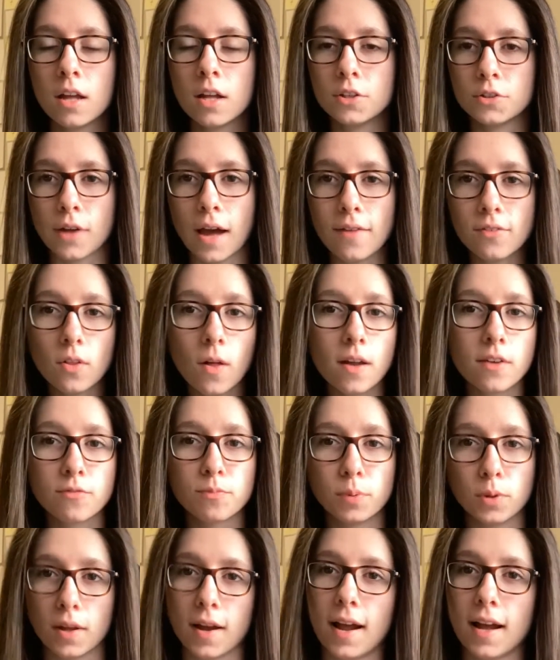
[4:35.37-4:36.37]
So I have a lot of
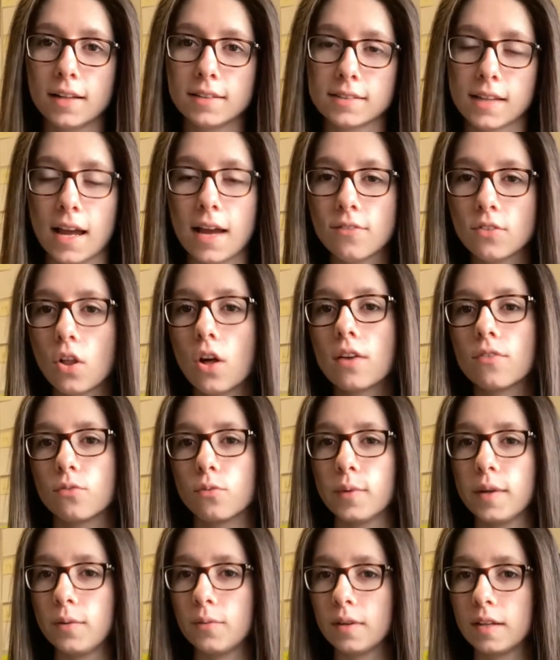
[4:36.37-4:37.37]
plans. I have a lot of
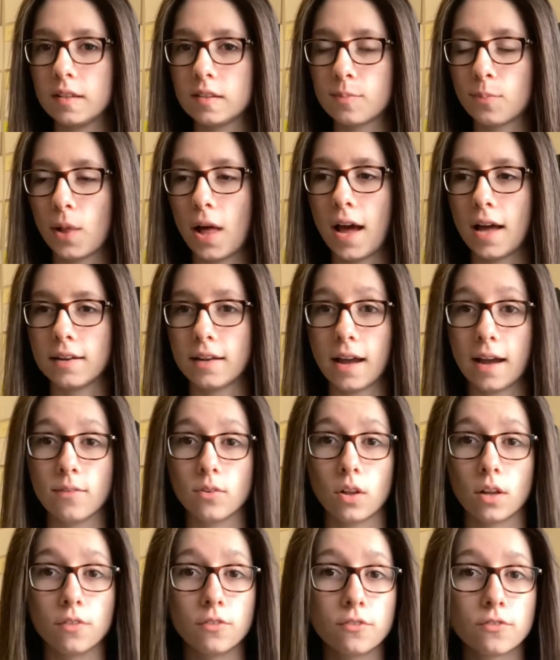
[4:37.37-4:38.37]
rereads planned. I have a
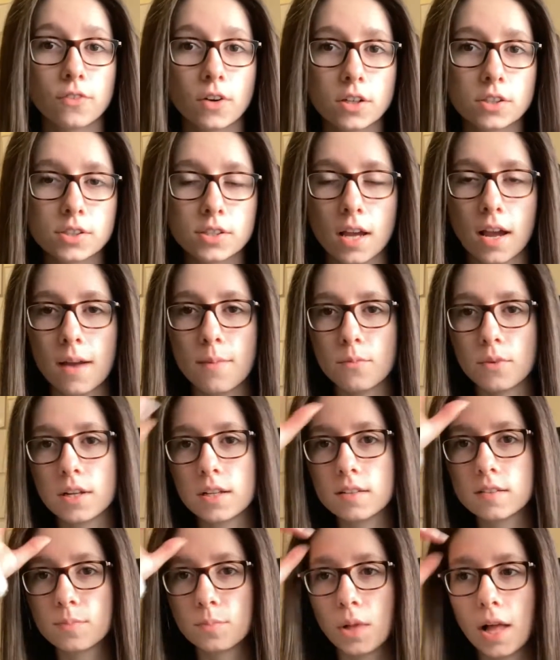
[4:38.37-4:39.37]
lot of first time
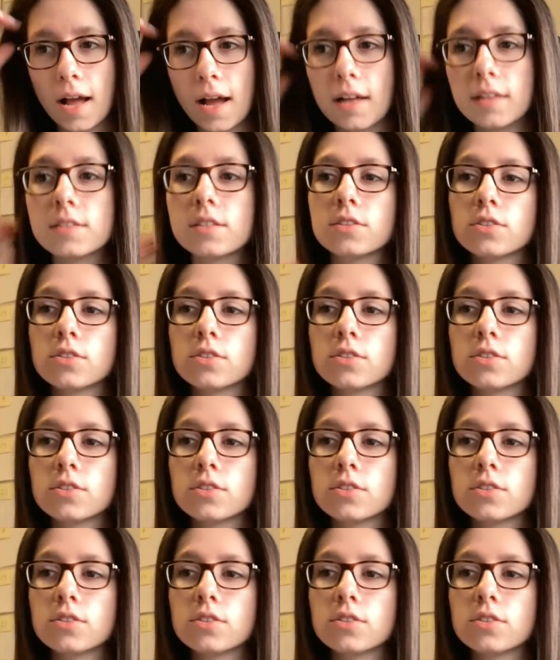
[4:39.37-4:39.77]
reads planned.